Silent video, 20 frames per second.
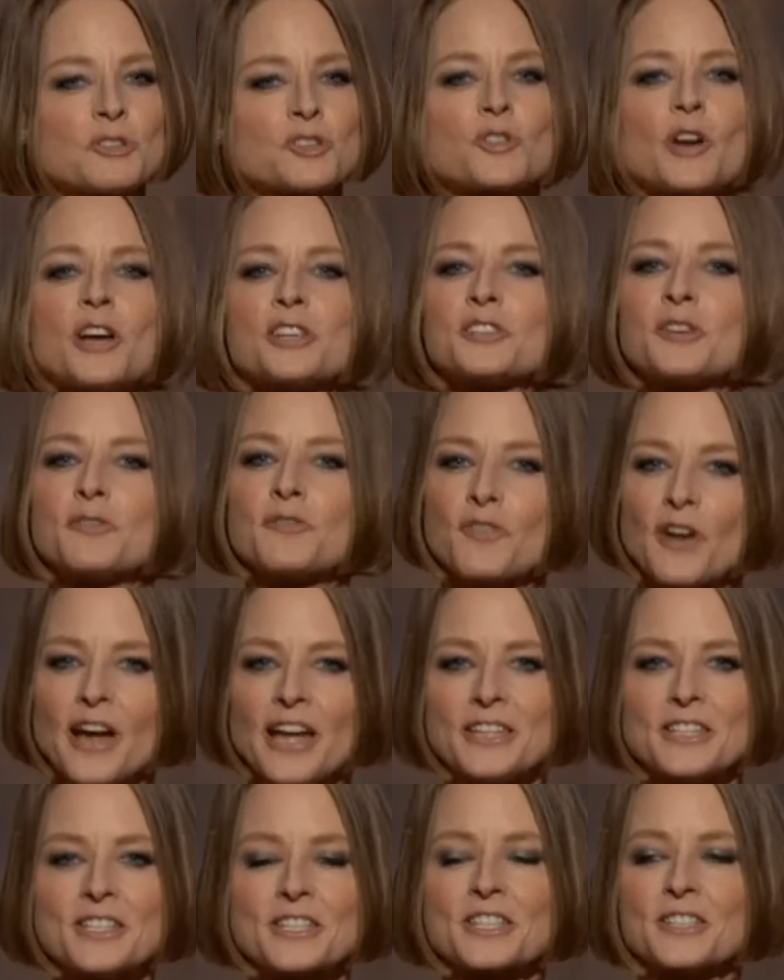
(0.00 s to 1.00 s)
to trusted
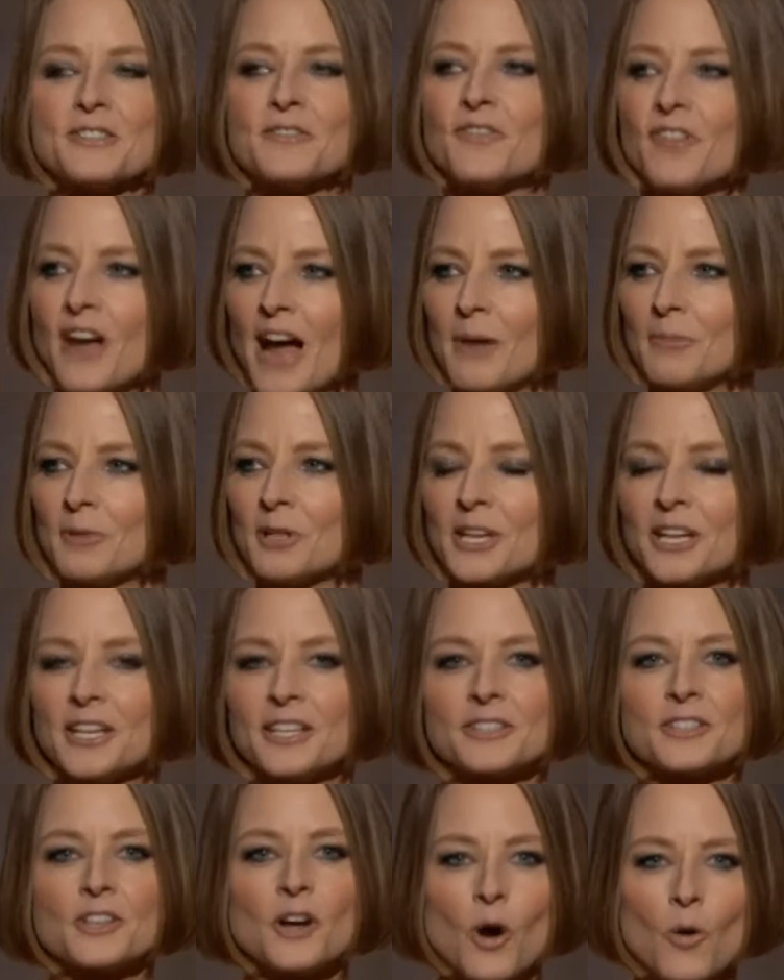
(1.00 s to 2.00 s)
friends and
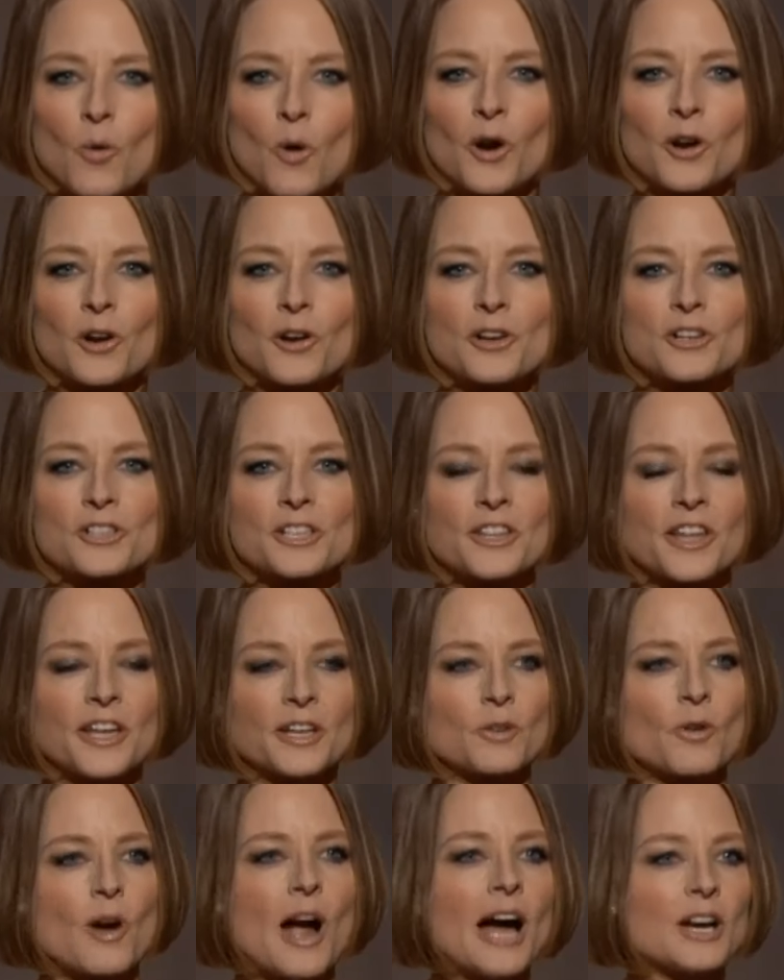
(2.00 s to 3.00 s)
family, coworkers, and
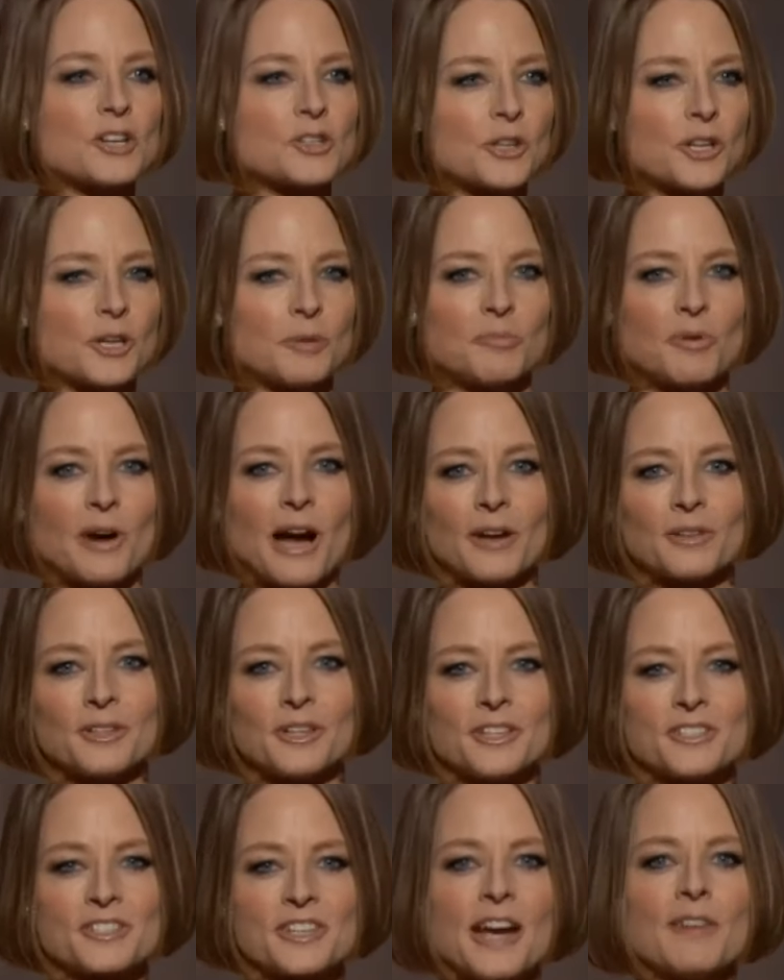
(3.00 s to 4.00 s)
then gradually,
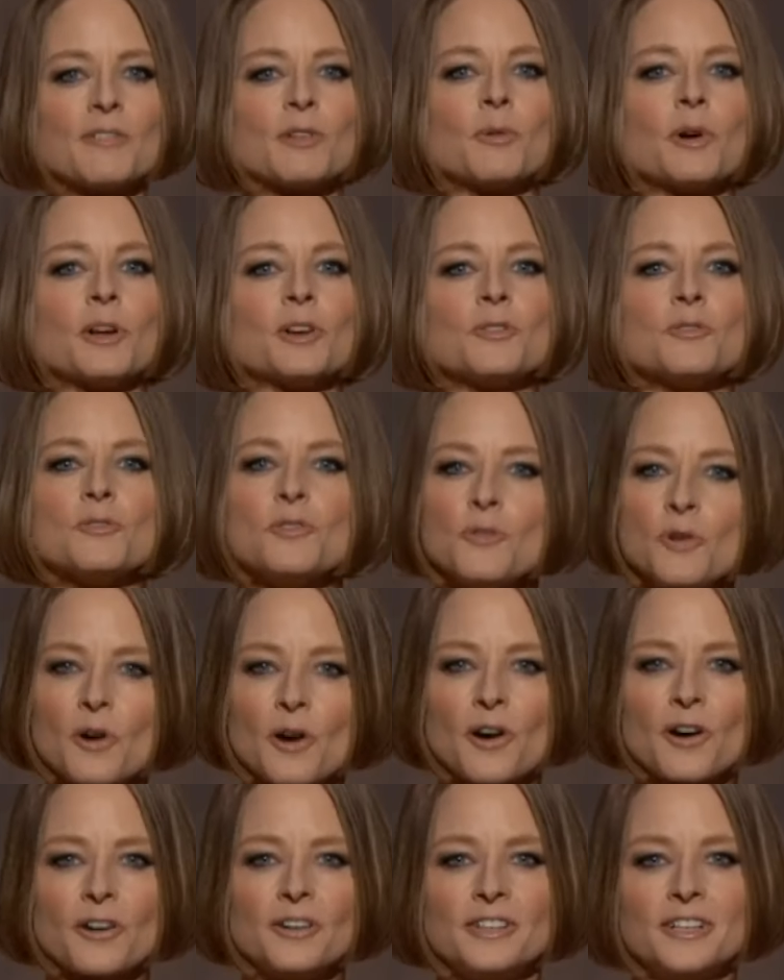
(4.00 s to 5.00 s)
proudly to everyone who knew
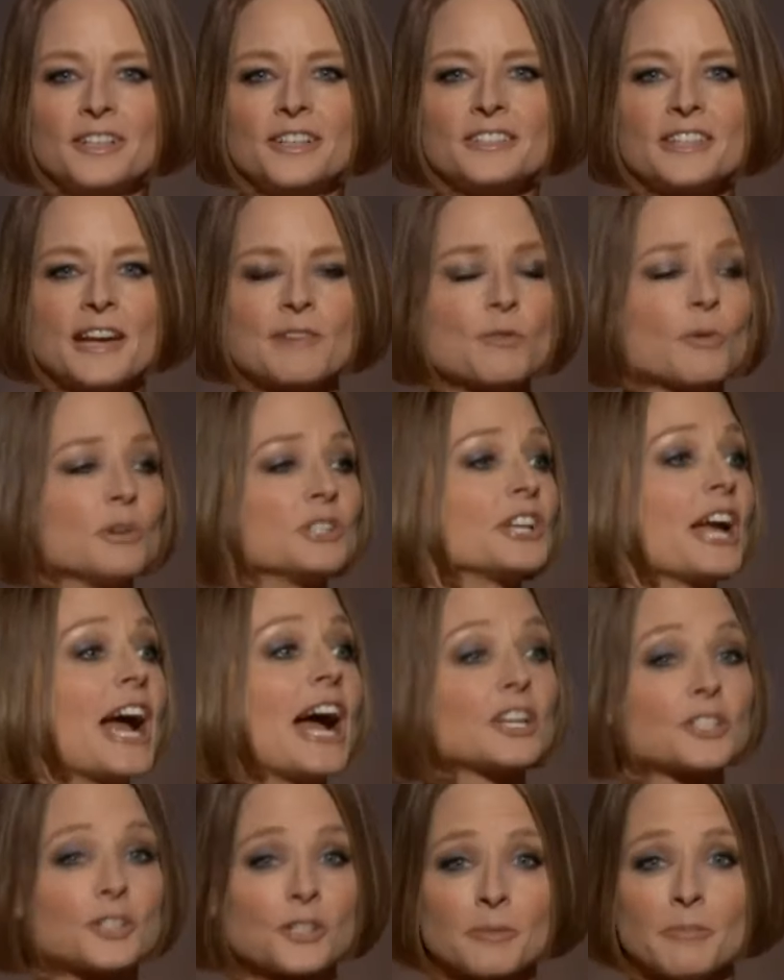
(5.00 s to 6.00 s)
her, to everyone she
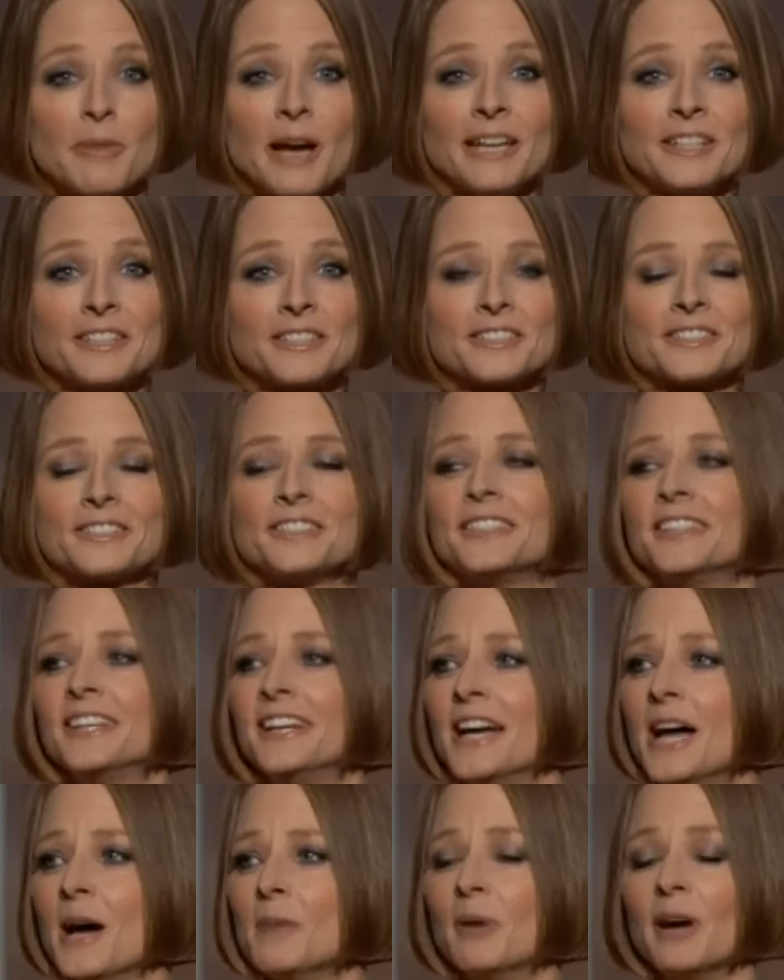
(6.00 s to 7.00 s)
actually met.
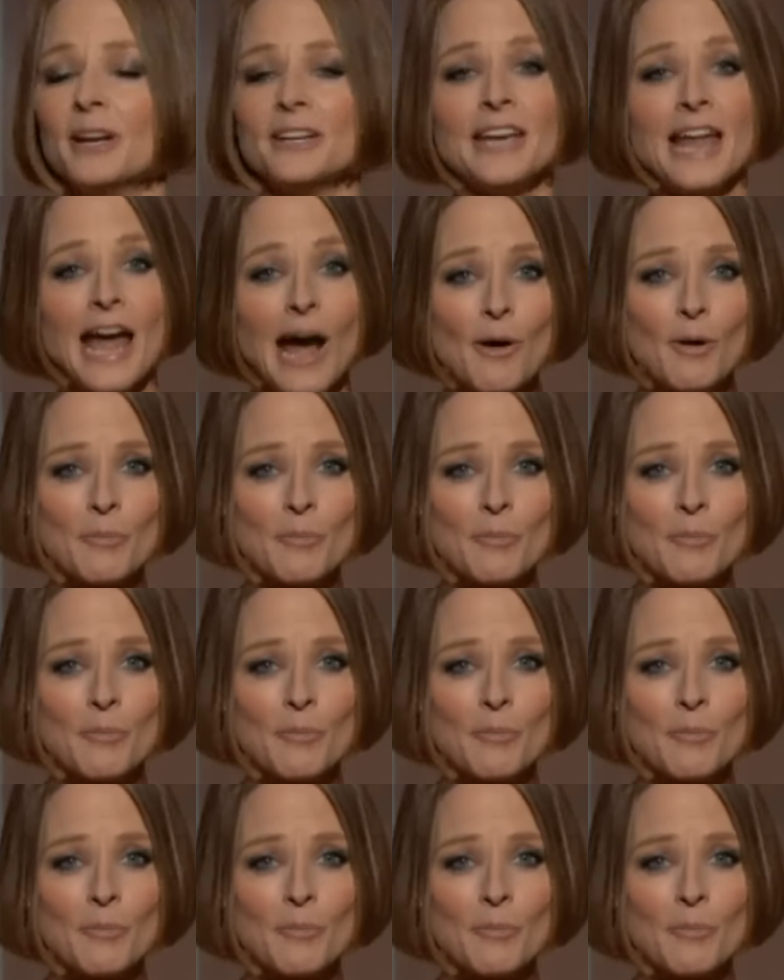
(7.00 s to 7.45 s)
But now,